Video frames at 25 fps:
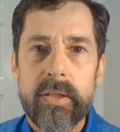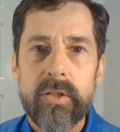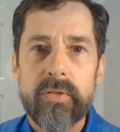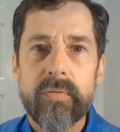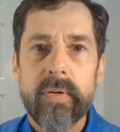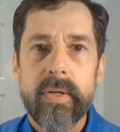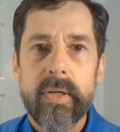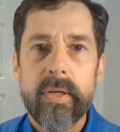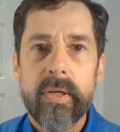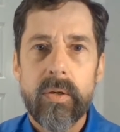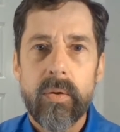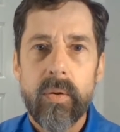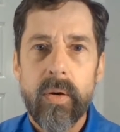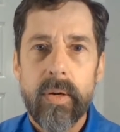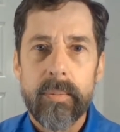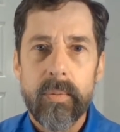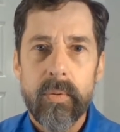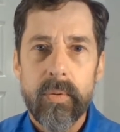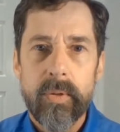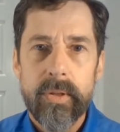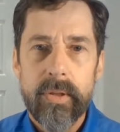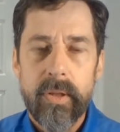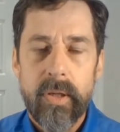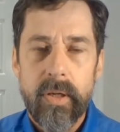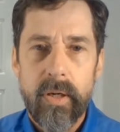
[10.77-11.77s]
video, I'm
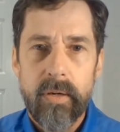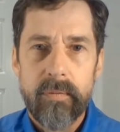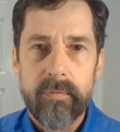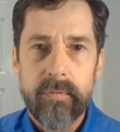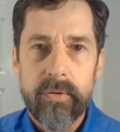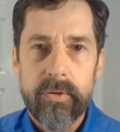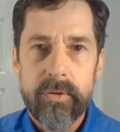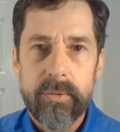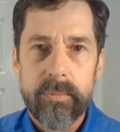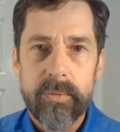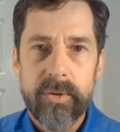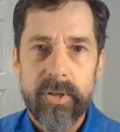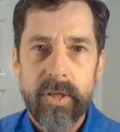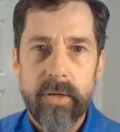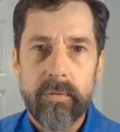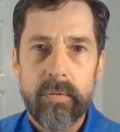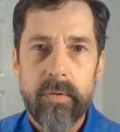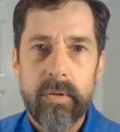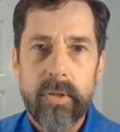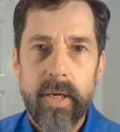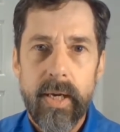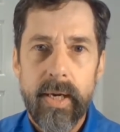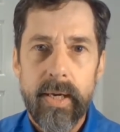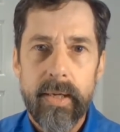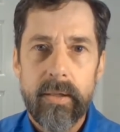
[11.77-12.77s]
going to offer some general
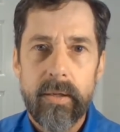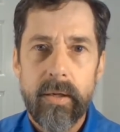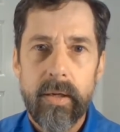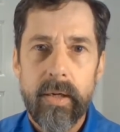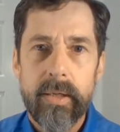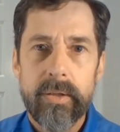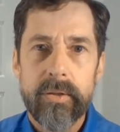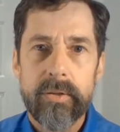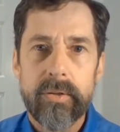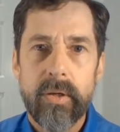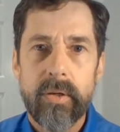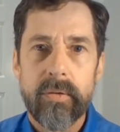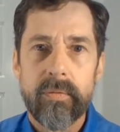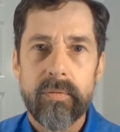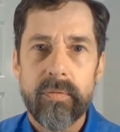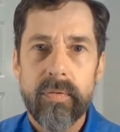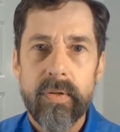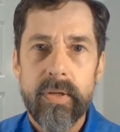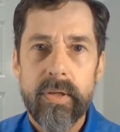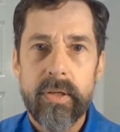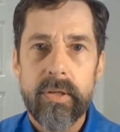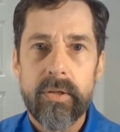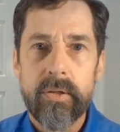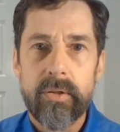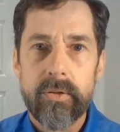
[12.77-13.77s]
guidelines on
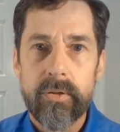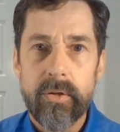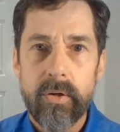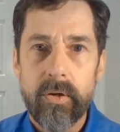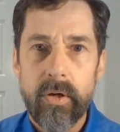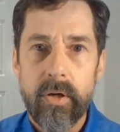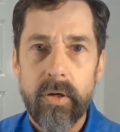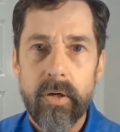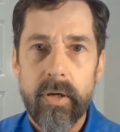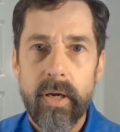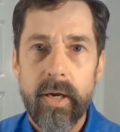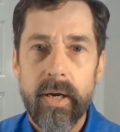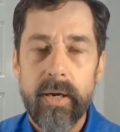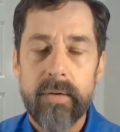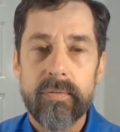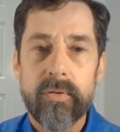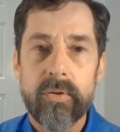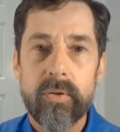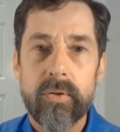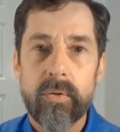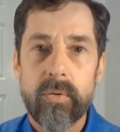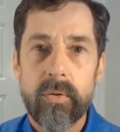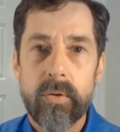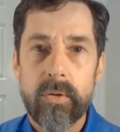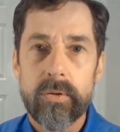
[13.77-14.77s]
feeding your dog after
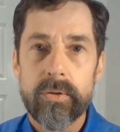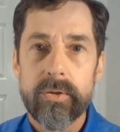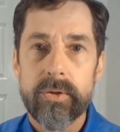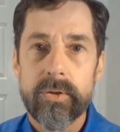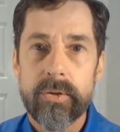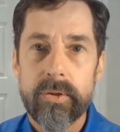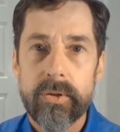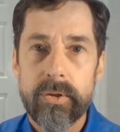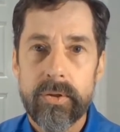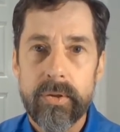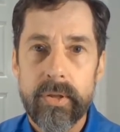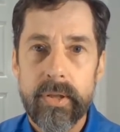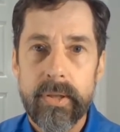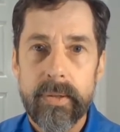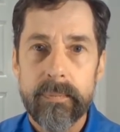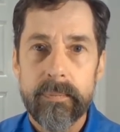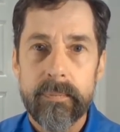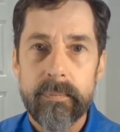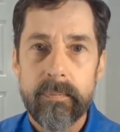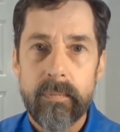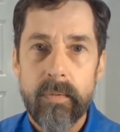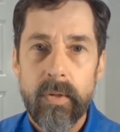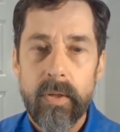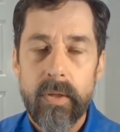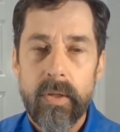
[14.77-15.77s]
oral surgery.
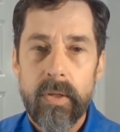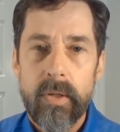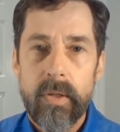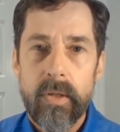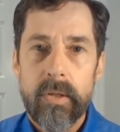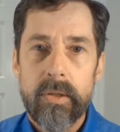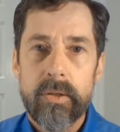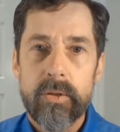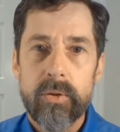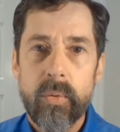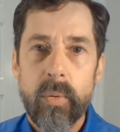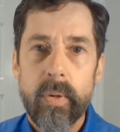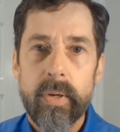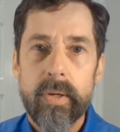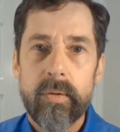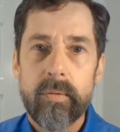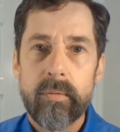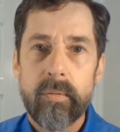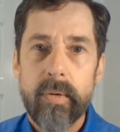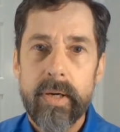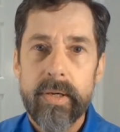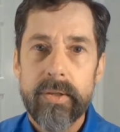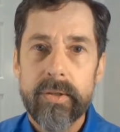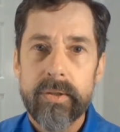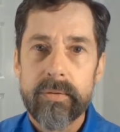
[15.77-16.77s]
There's quite a
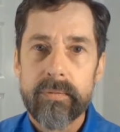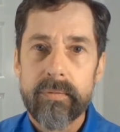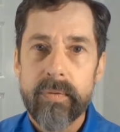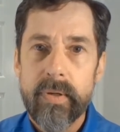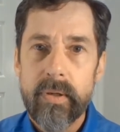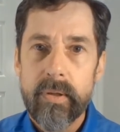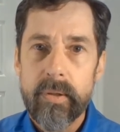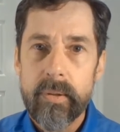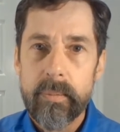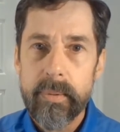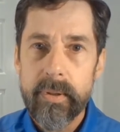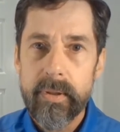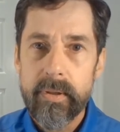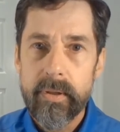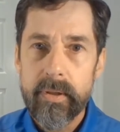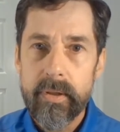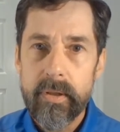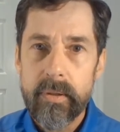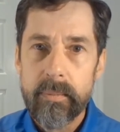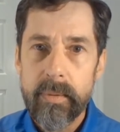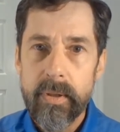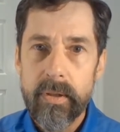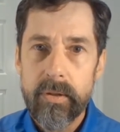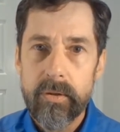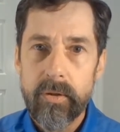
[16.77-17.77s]
range of variability
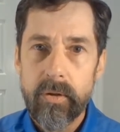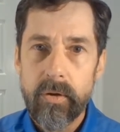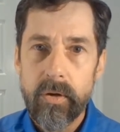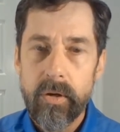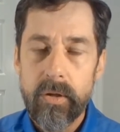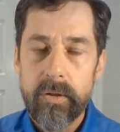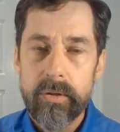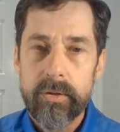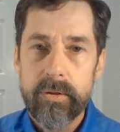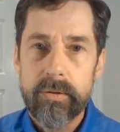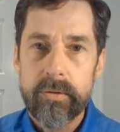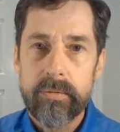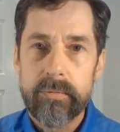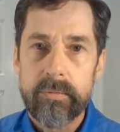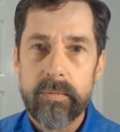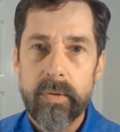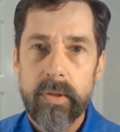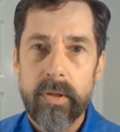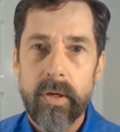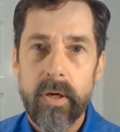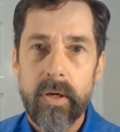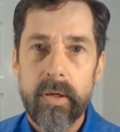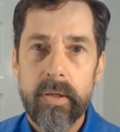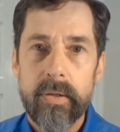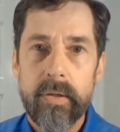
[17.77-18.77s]
among dogs
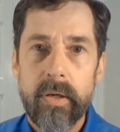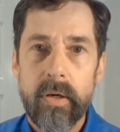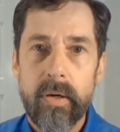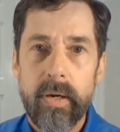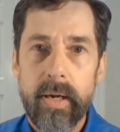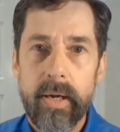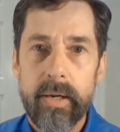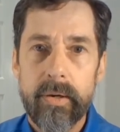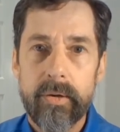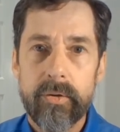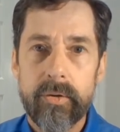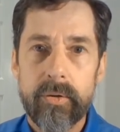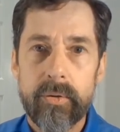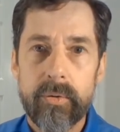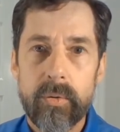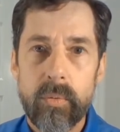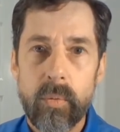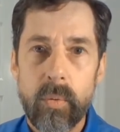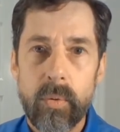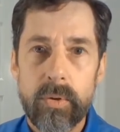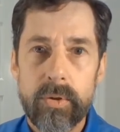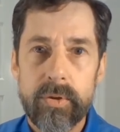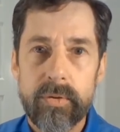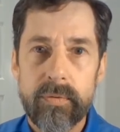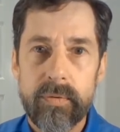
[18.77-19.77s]
regarding their attitude
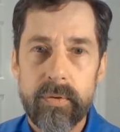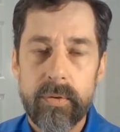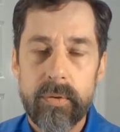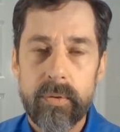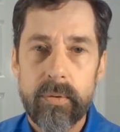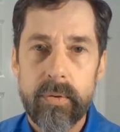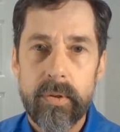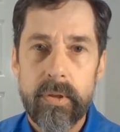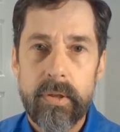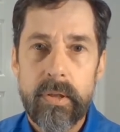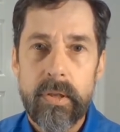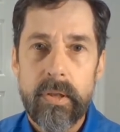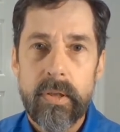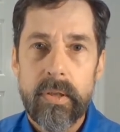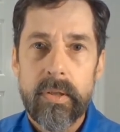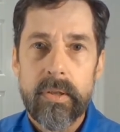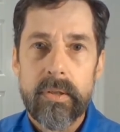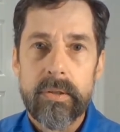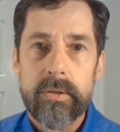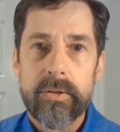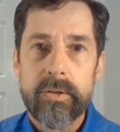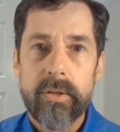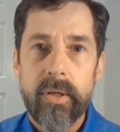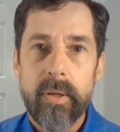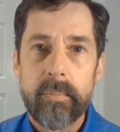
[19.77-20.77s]
towards food.
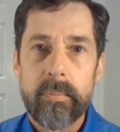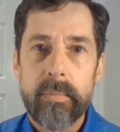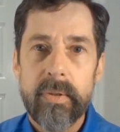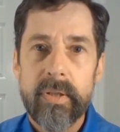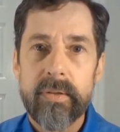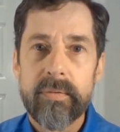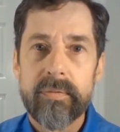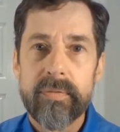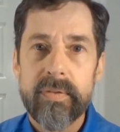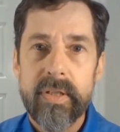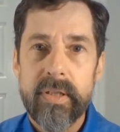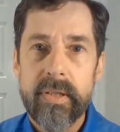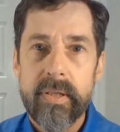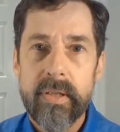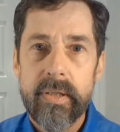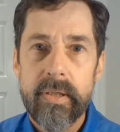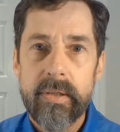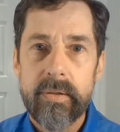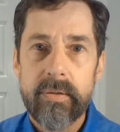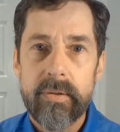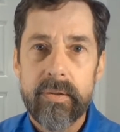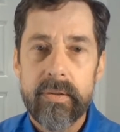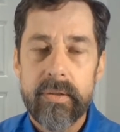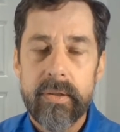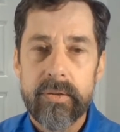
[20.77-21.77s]
Some live to
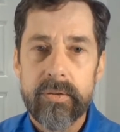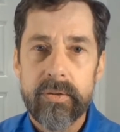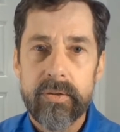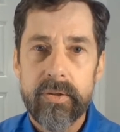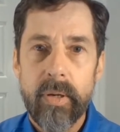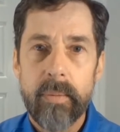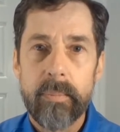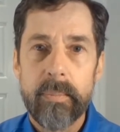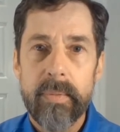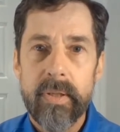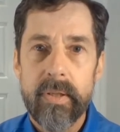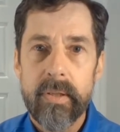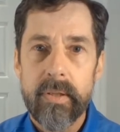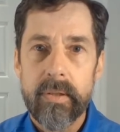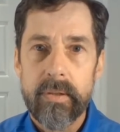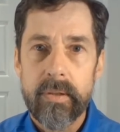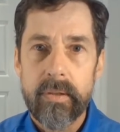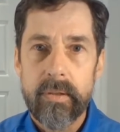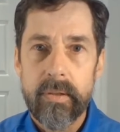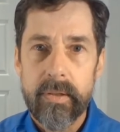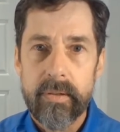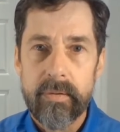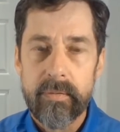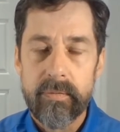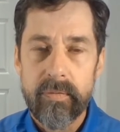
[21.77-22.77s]
eat and some eat to
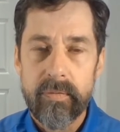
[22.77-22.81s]
live.